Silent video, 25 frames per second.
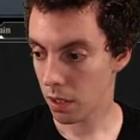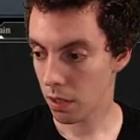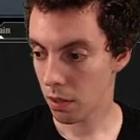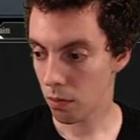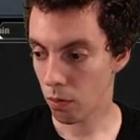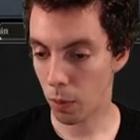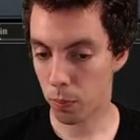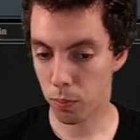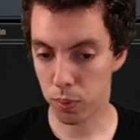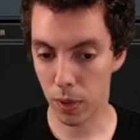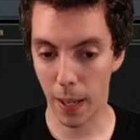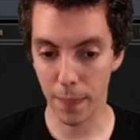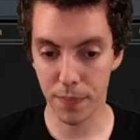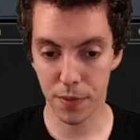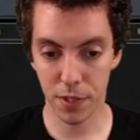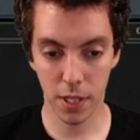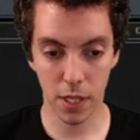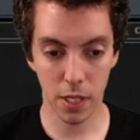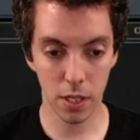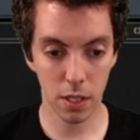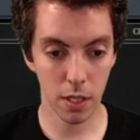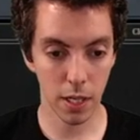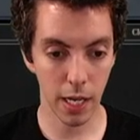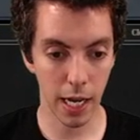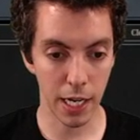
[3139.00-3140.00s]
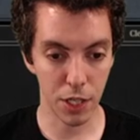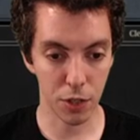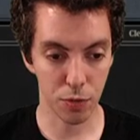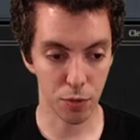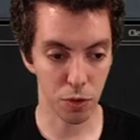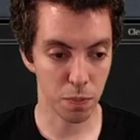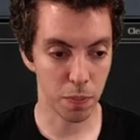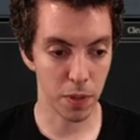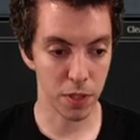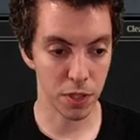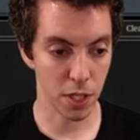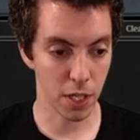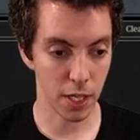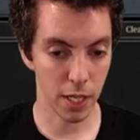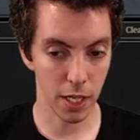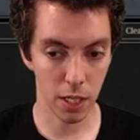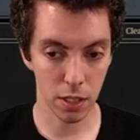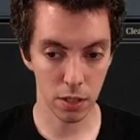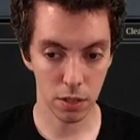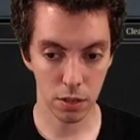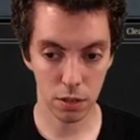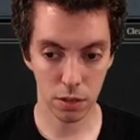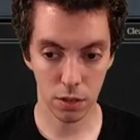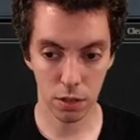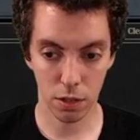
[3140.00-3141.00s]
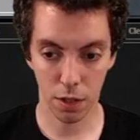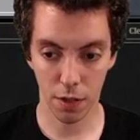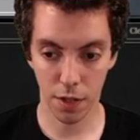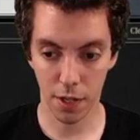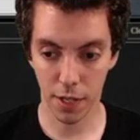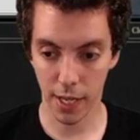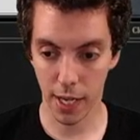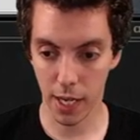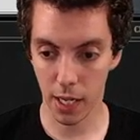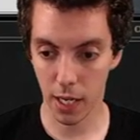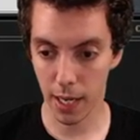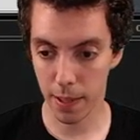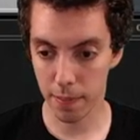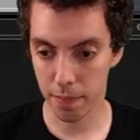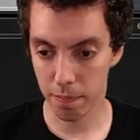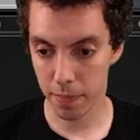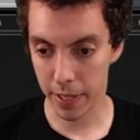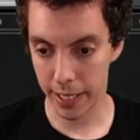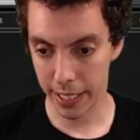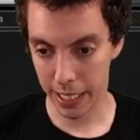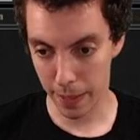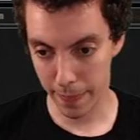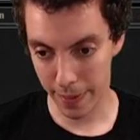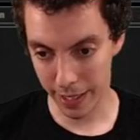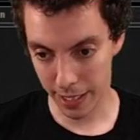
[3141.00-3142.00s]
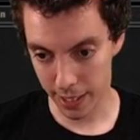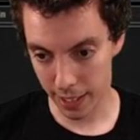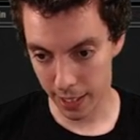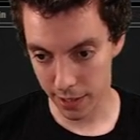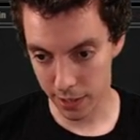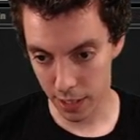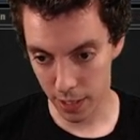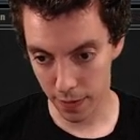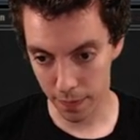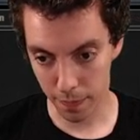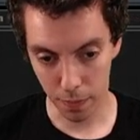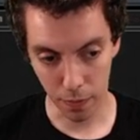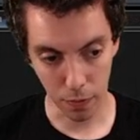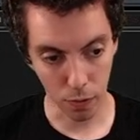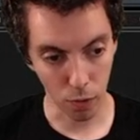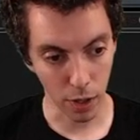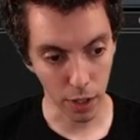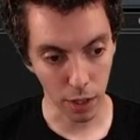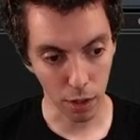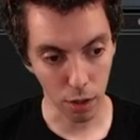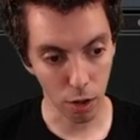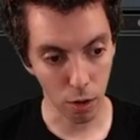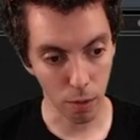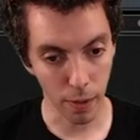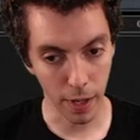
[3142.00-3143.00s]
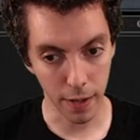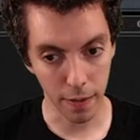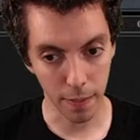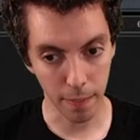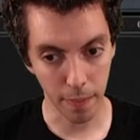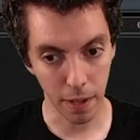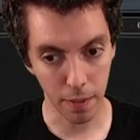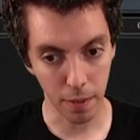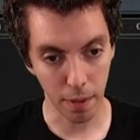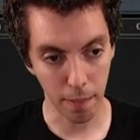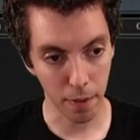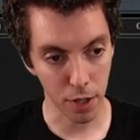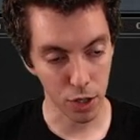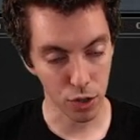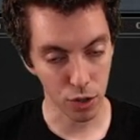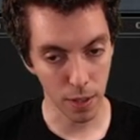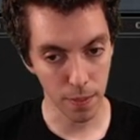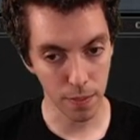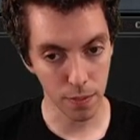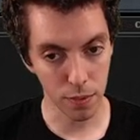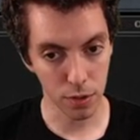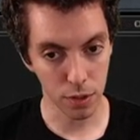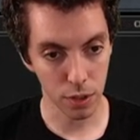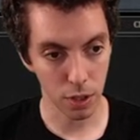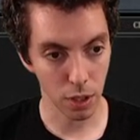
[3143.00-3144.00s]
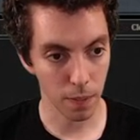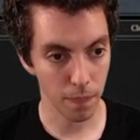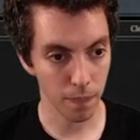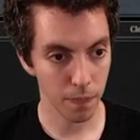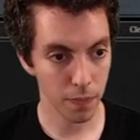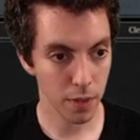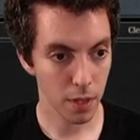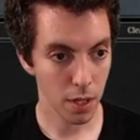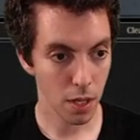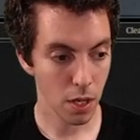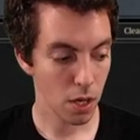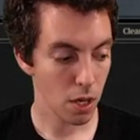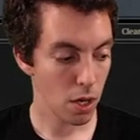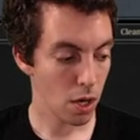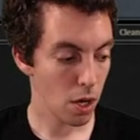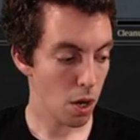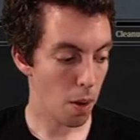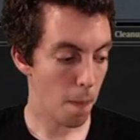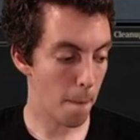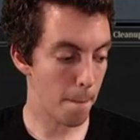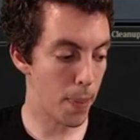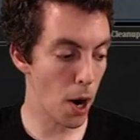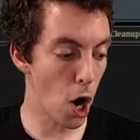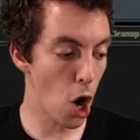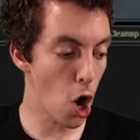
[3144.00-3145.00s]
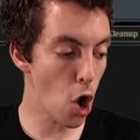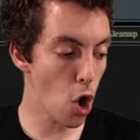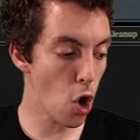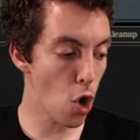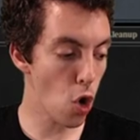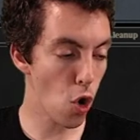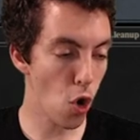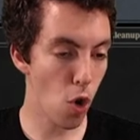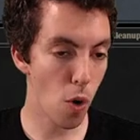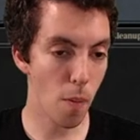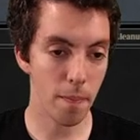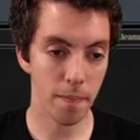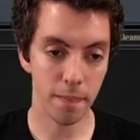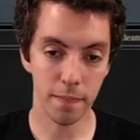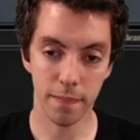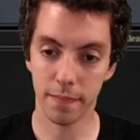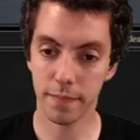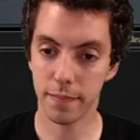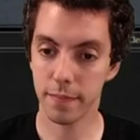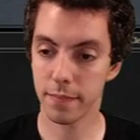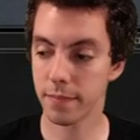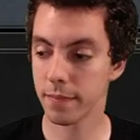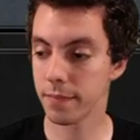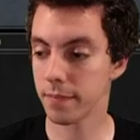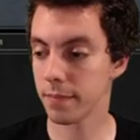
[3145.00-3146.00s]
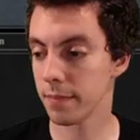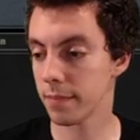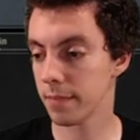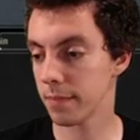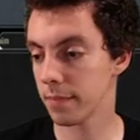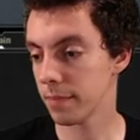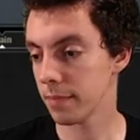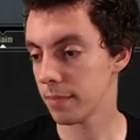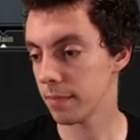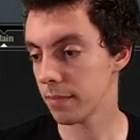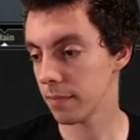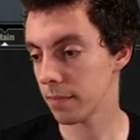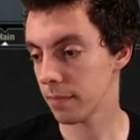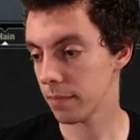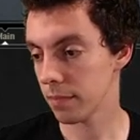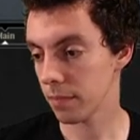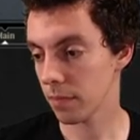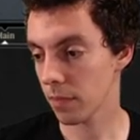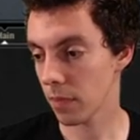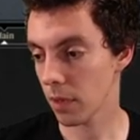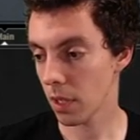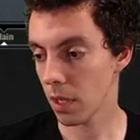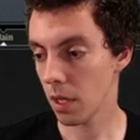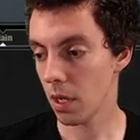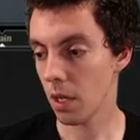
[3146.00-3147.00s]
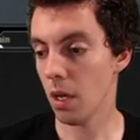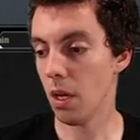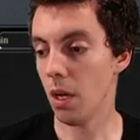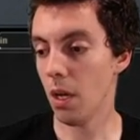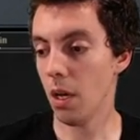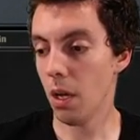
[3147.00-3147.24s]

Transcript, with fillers: What prompted it? I just was busy today during the day, and I, I got to make content before I go away on my, on my trip. So, boom! Get off my plane.